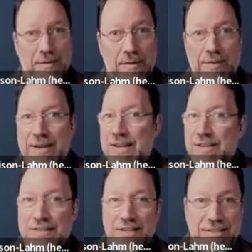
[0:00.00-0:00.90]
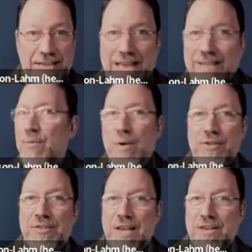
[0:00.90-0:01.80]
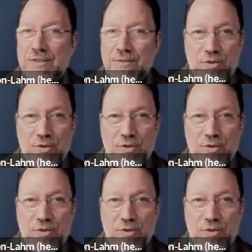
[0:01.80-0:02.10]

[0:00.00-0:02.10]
that is exactly what it says of,